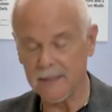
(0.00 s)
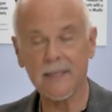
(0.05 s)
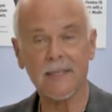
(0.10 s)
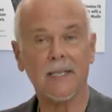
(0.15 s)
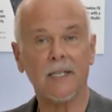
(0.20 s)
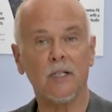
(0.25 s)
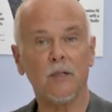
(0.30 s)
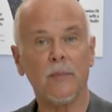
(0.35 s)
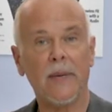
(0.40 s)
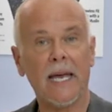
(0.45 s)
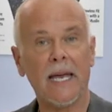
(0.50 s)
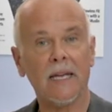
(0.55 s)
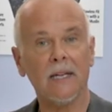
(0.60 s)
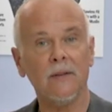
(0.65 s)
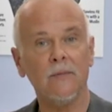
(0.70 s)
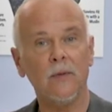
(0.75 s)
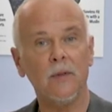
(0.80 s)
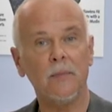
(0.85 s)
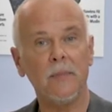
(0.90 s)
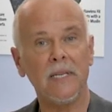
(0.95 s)
center
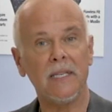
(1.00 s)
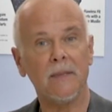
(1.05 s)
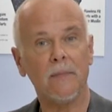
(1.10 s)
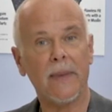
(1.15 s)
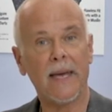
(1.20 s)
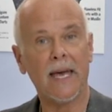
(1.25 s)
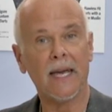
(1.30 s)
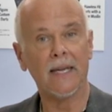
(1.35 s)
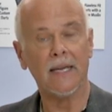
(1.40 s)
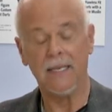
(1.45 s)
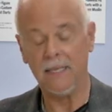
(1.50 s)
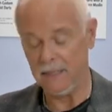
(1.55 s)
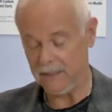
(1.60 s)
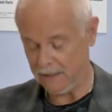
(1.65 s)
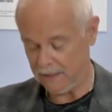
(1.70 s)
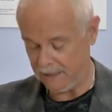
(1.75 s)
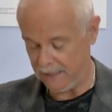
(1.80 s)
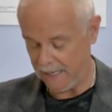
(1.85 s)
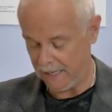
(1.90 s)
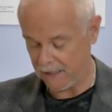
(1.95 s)
back would be the back
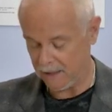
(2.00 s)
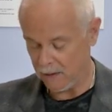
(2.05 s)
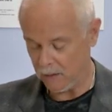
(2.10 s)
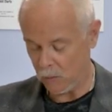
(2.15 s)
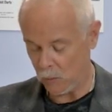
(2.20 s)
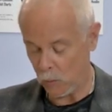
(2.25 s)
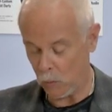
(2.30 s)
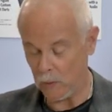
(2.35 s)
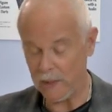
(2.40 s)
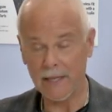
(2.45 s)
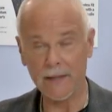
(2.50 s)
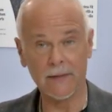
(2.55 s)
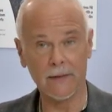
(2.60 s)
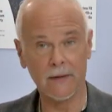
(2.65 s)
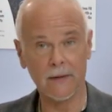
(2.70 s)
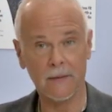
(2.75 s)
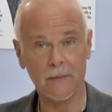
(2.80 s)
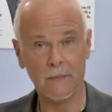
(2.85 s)
neck width.